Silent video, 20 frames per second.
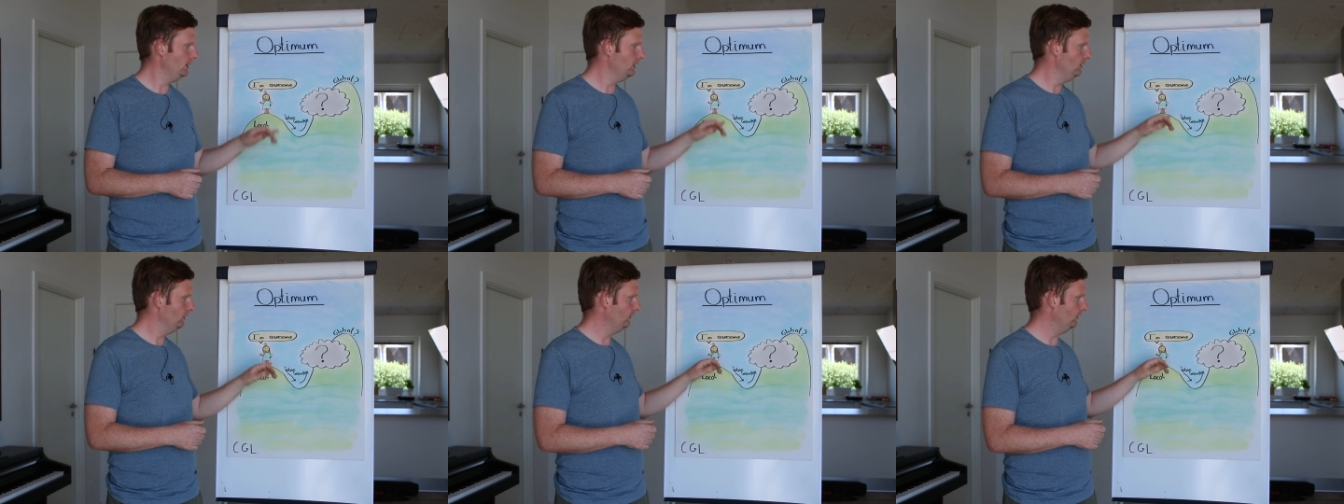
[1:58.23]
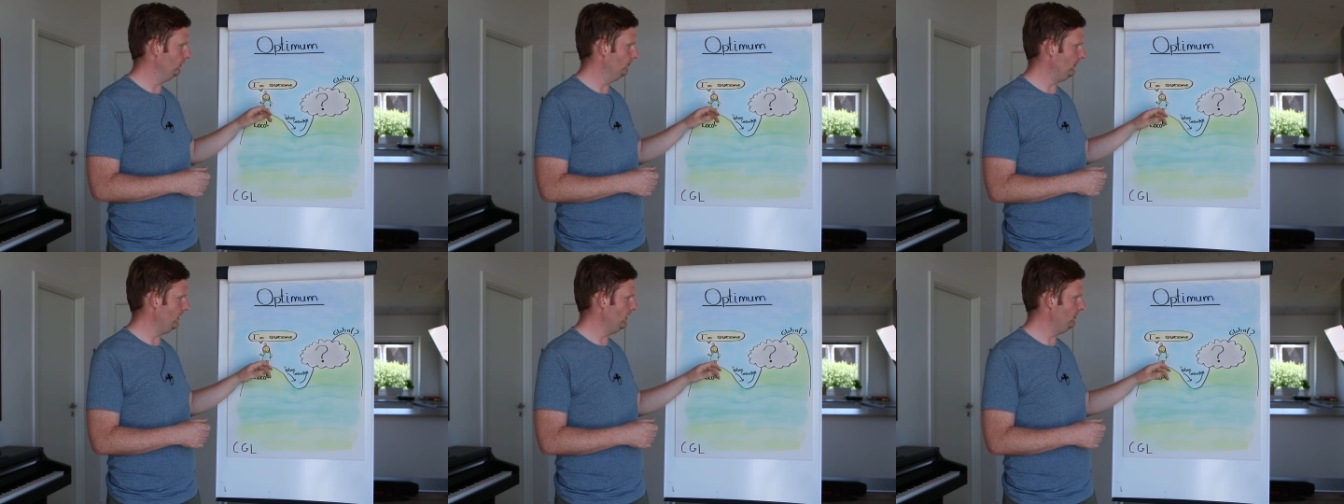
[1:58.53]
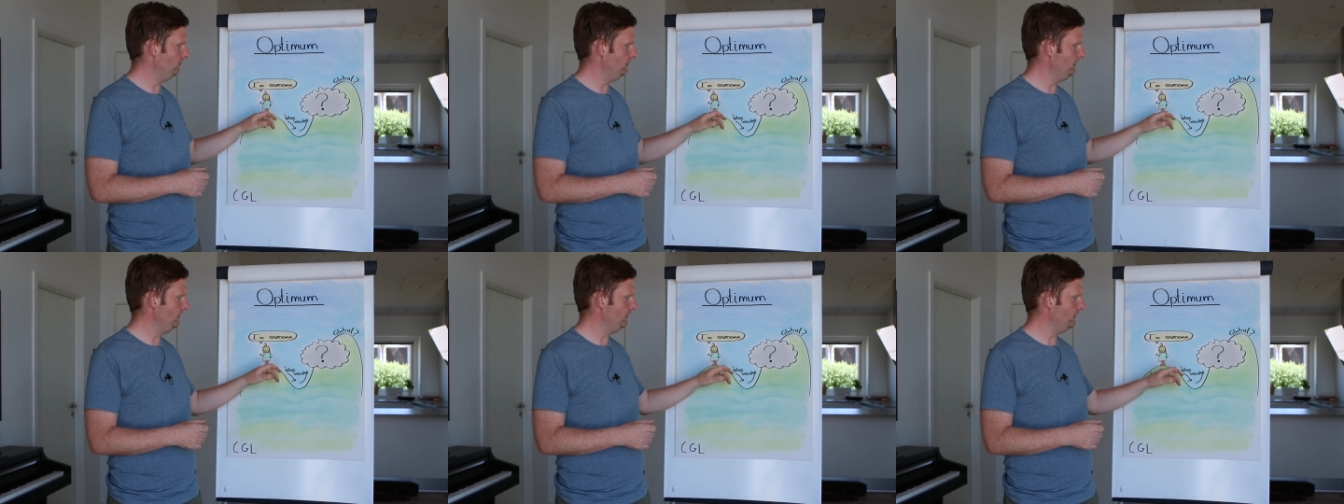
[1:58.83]
So it might
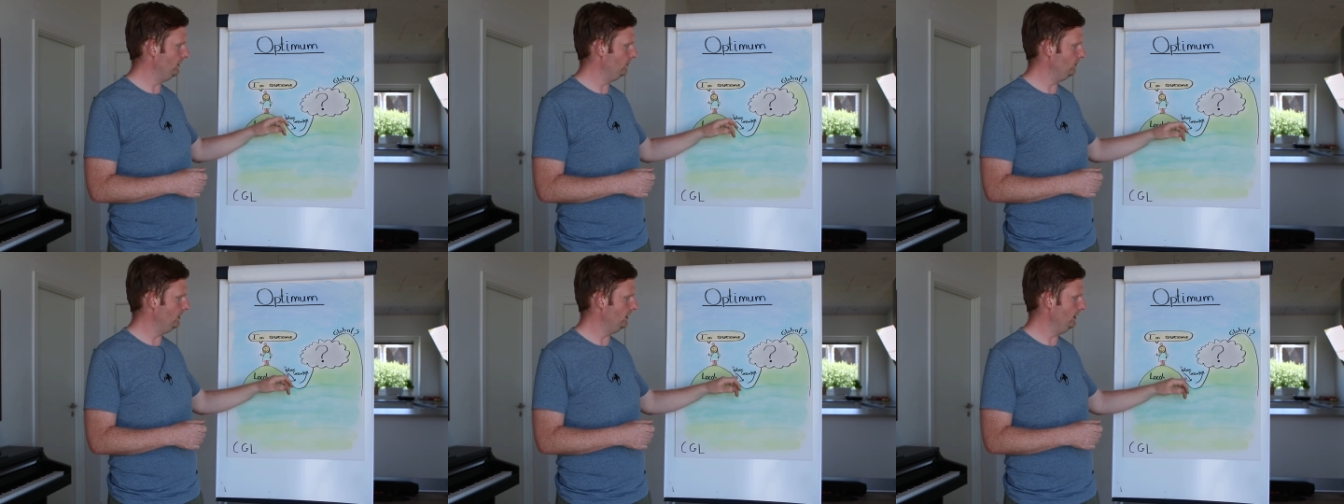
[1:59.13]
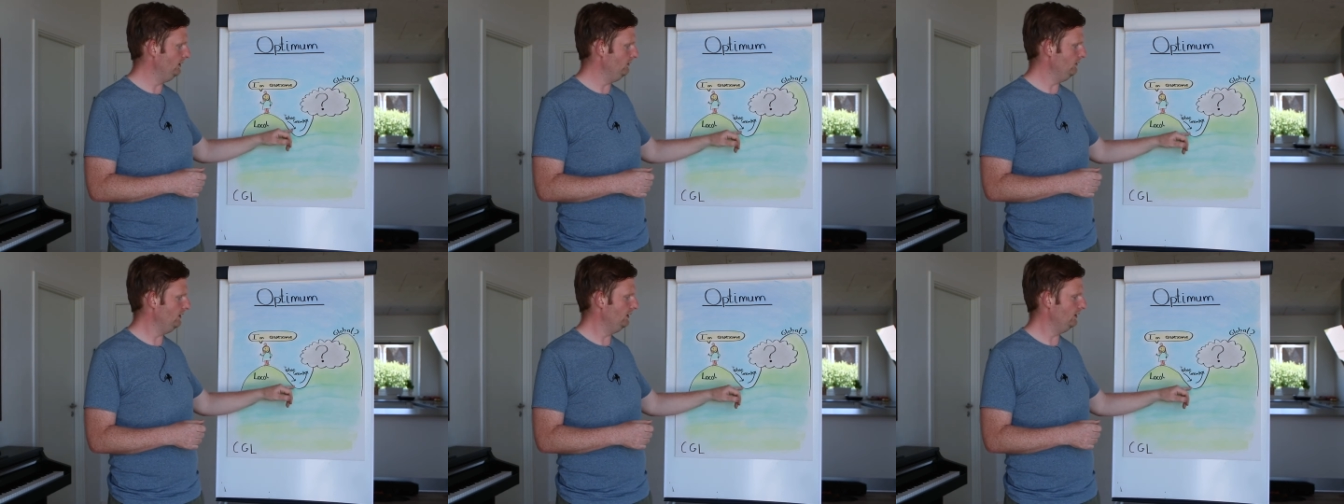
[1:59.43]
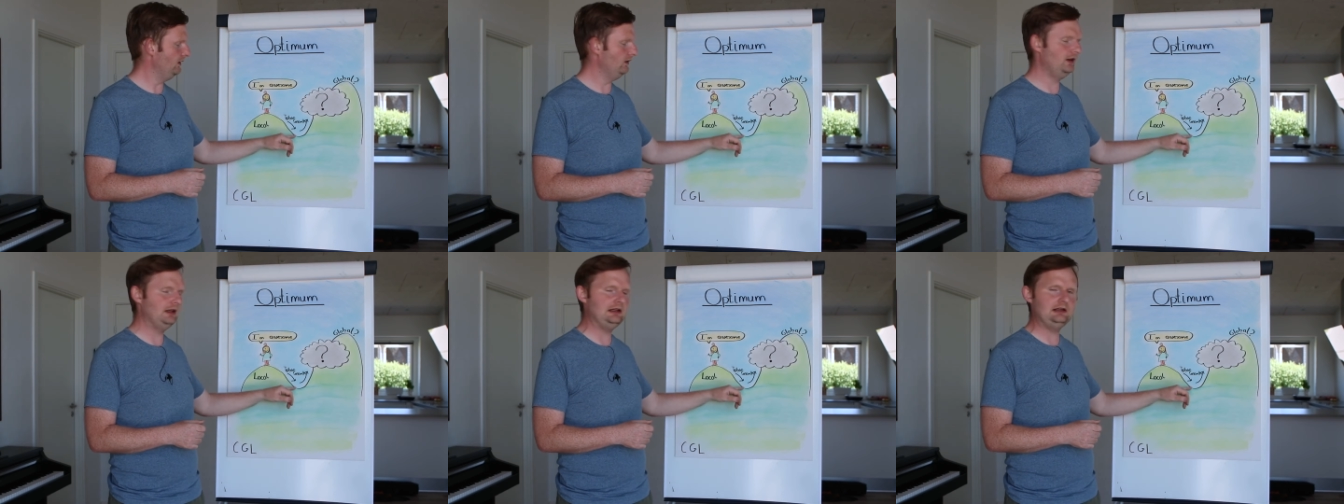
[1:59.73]
be that we're leaving
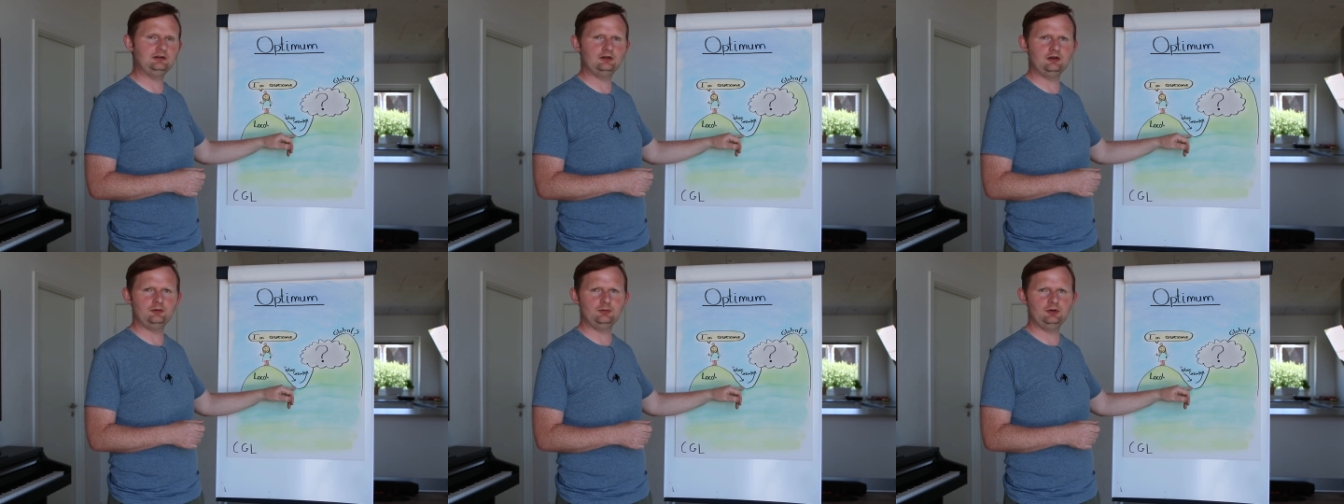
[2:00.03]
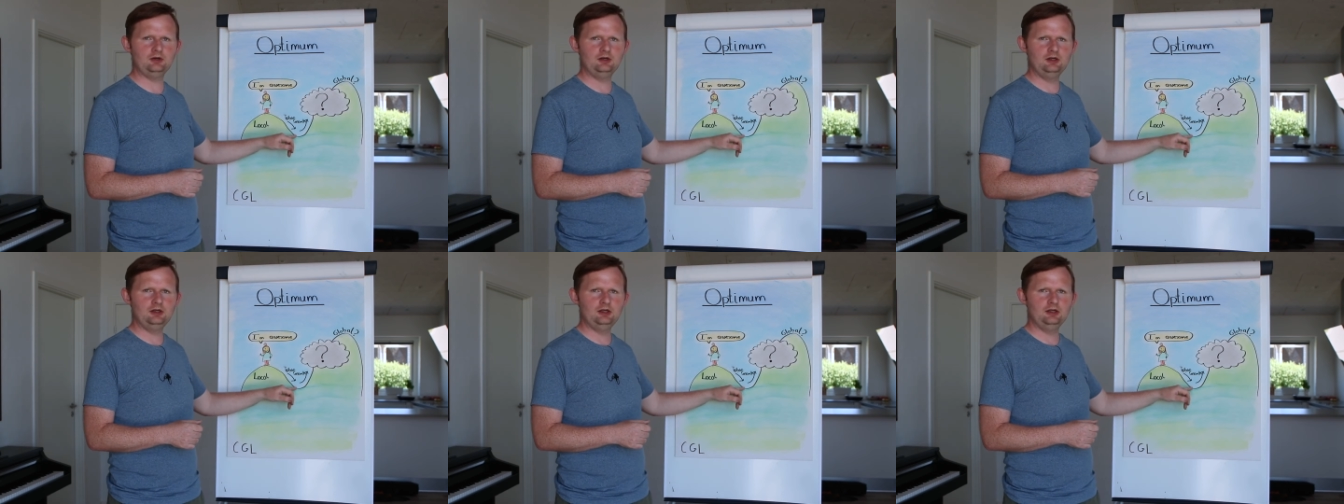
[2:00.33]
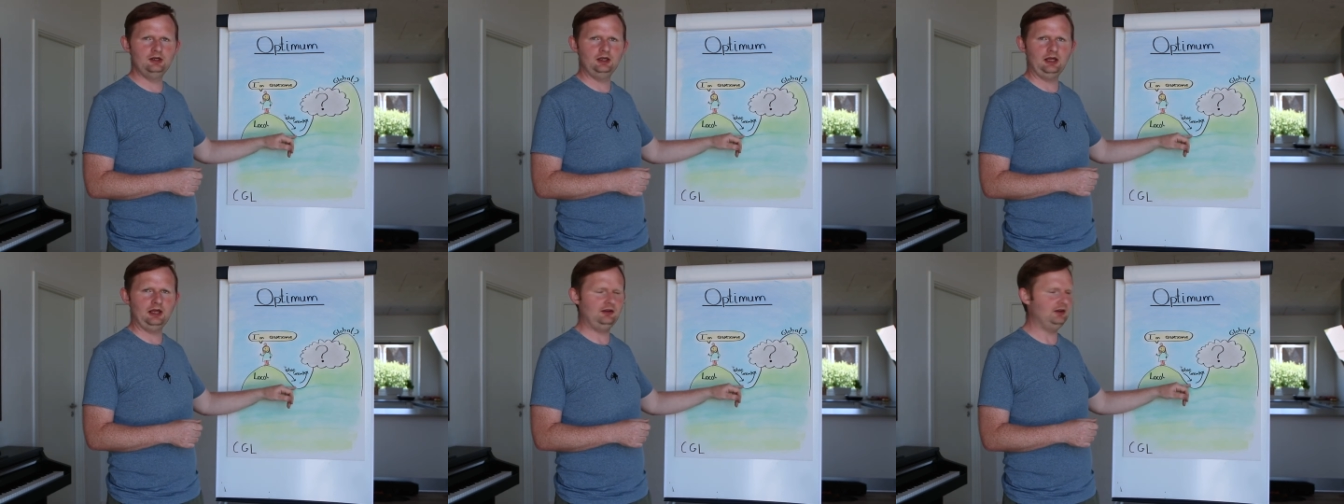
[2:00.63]
this hilltop
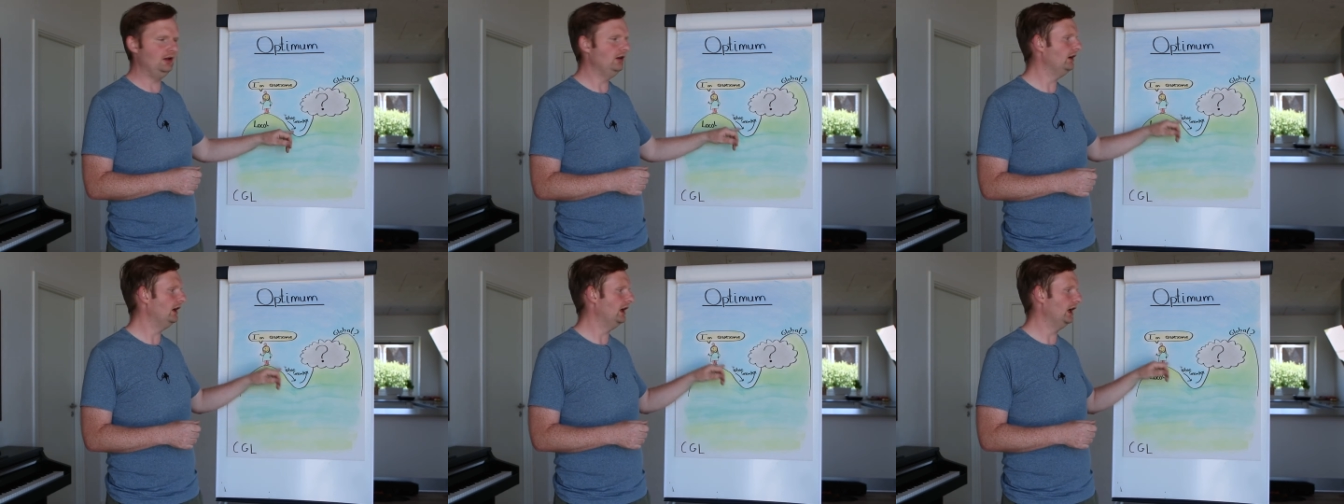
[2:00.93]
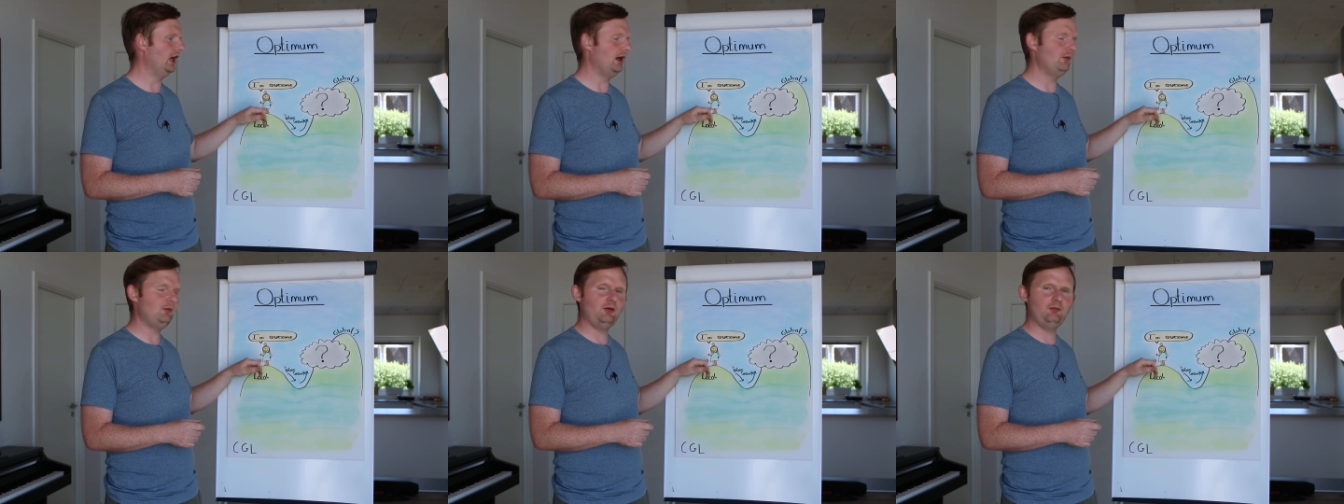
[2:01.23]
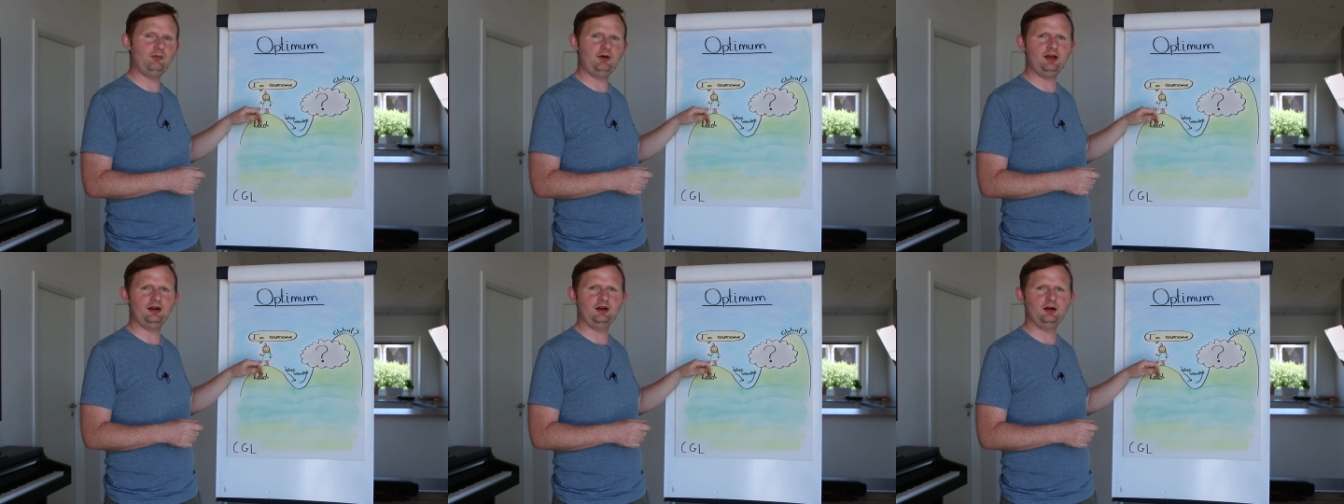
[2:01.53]
and then climbing
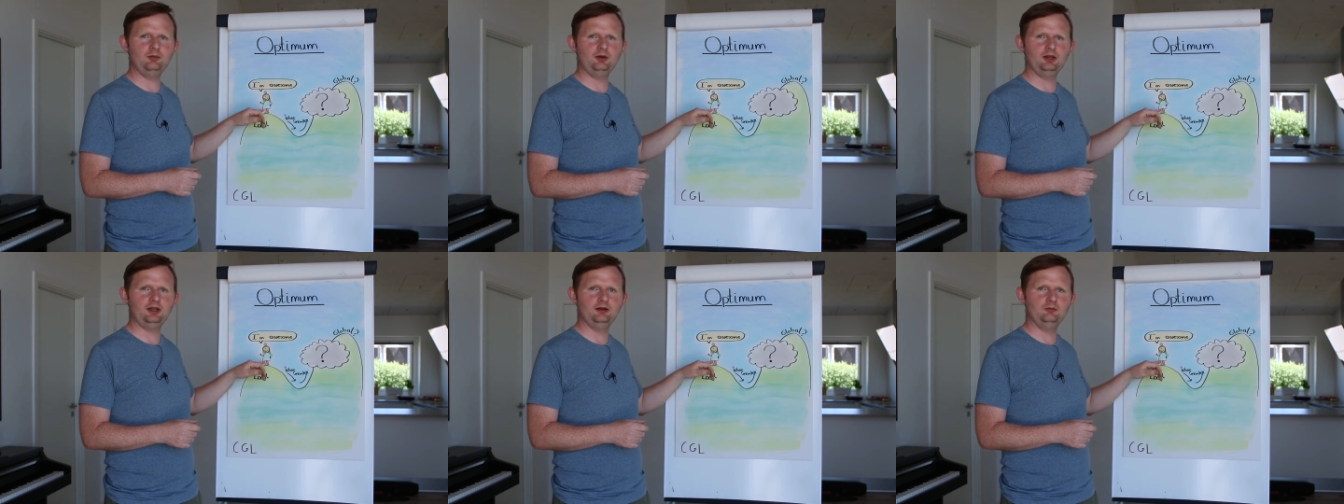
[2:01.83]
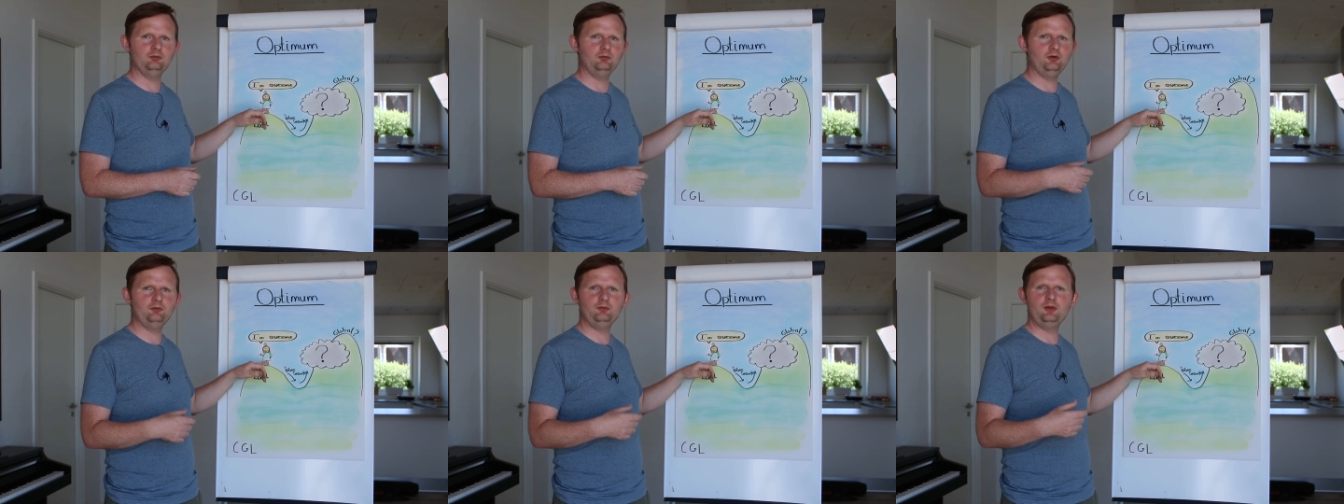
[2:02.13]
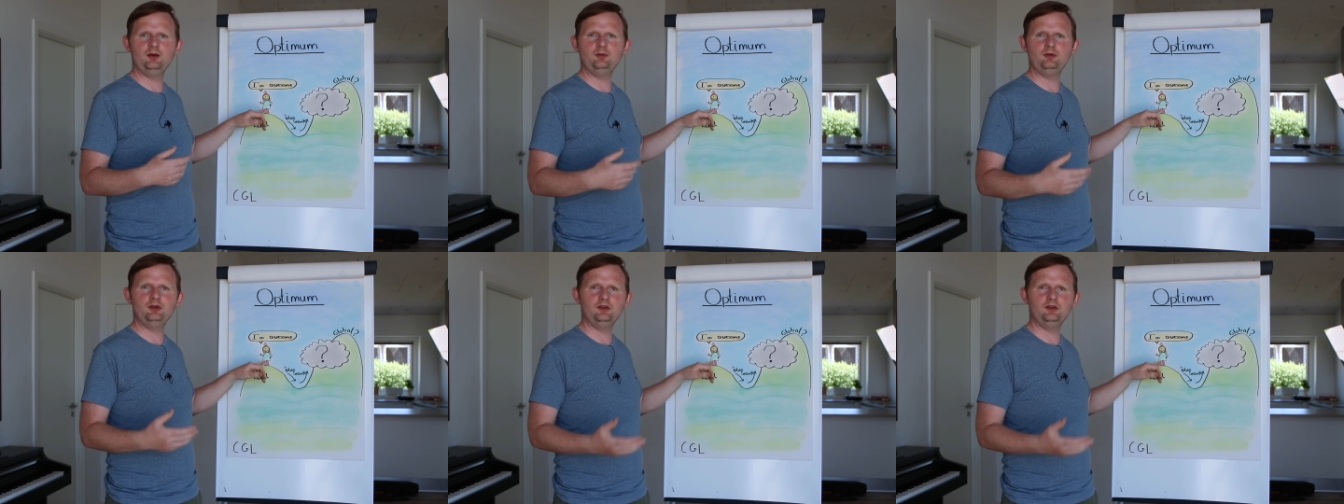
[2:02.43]
back up again. But maybe